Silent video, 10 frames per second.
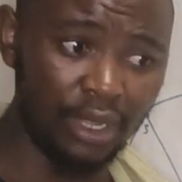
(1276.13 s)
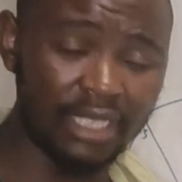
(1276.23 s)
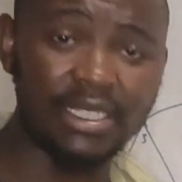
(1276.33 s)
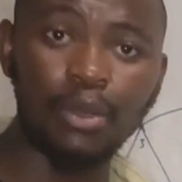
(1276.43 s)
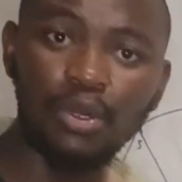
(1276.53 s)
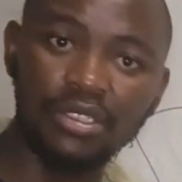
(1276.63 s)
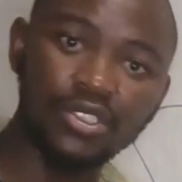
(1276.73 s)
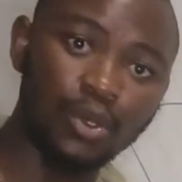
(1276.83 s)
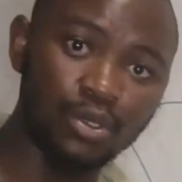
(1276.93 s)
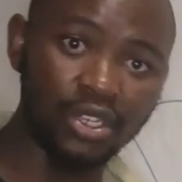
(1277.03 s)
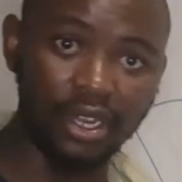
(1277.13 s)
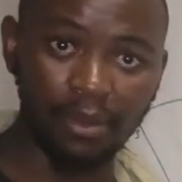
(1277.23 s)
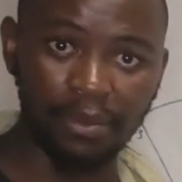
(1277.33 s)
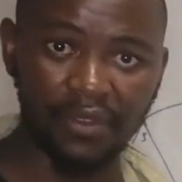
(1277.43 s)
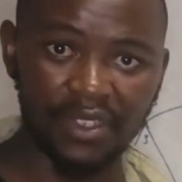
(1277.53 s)
as I always note in
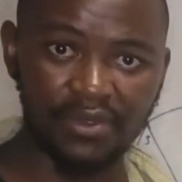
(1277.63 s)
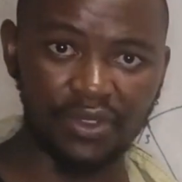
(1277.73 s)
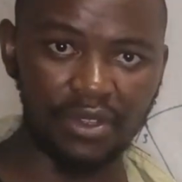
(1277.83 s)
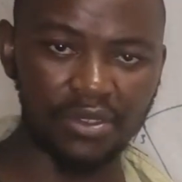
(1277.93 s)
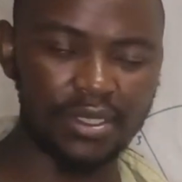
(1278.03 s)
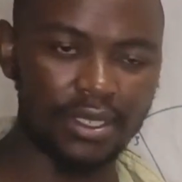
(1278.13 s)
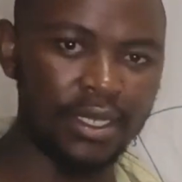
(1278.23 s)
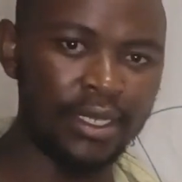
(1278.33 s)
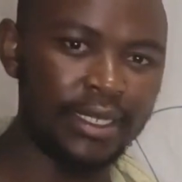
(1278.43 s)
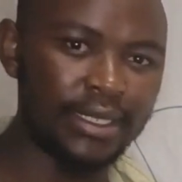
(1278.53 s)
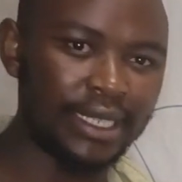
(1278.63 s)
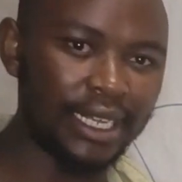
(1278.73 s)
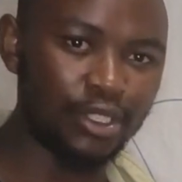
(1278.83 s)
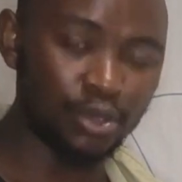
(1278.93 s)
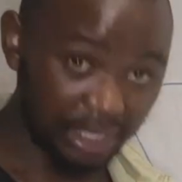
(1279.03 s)
our previous videos,
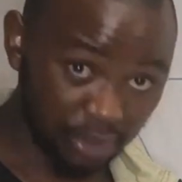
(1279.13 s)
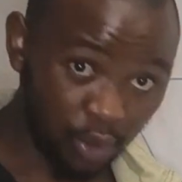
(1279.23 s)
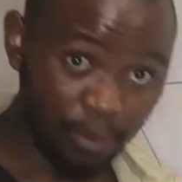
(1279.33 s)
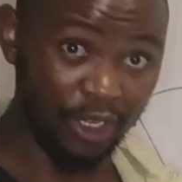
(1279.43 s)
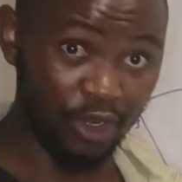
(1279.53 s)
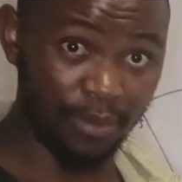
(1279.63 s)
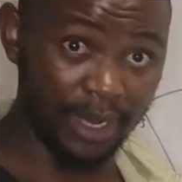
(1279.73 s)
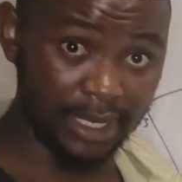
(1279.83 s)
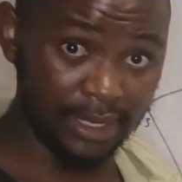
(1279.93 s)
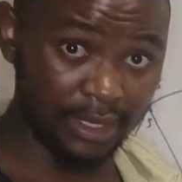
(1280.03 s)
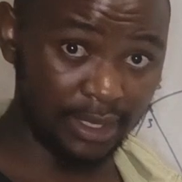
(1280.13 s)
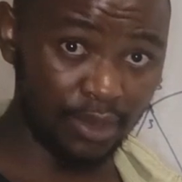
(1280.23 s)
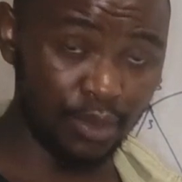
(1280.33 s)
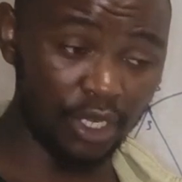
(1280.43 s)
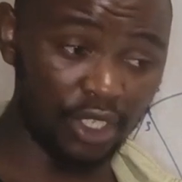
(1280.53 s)
try to just open your mind
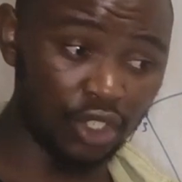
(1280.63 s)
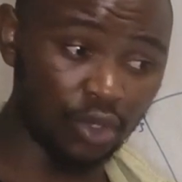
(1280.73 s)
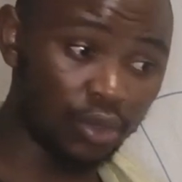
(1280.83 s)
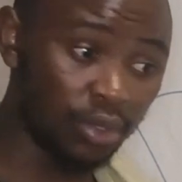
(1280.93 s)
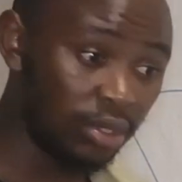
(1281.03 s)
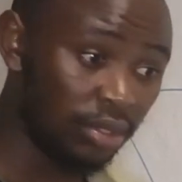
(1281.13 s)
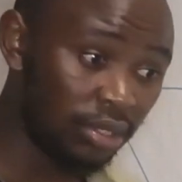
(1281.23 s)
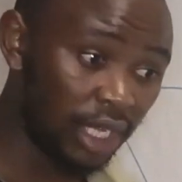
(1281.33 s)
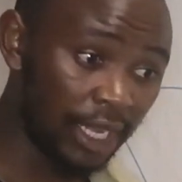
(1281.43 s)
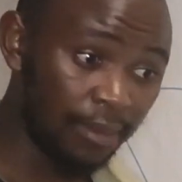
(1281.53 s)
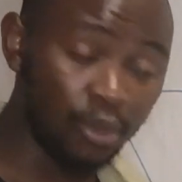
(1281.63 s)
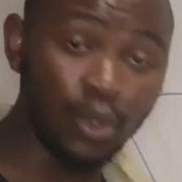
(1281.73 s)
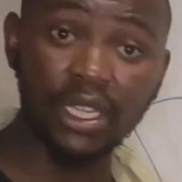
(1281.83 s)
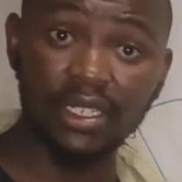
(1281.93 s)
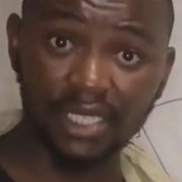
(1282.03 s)
when you
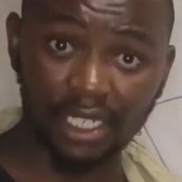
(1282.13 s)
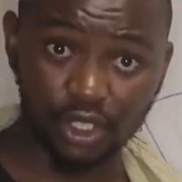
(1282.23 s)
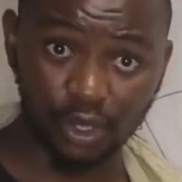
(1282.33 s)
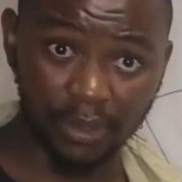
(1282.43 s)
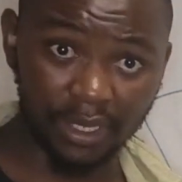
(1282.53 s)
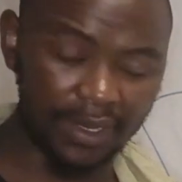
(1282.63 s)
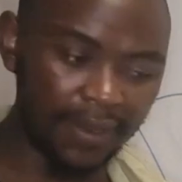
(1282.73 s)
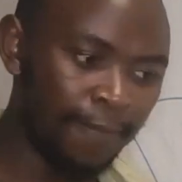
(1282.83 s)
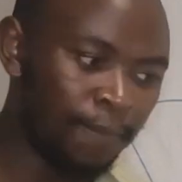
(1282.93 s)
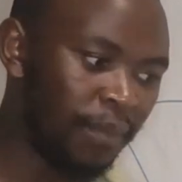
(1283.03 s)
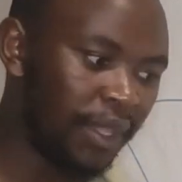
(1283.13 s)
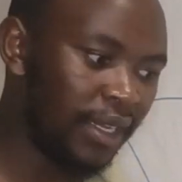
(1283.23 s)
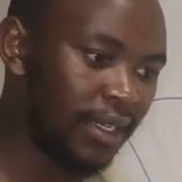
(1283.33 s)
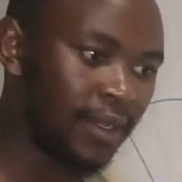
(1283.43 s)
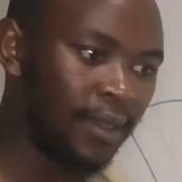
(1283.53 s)
look at circuit geometry,
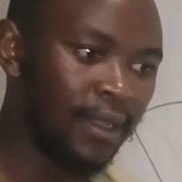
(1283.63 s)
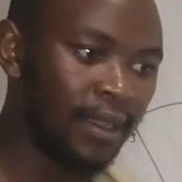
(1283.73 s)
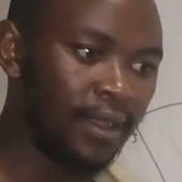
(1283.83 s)
and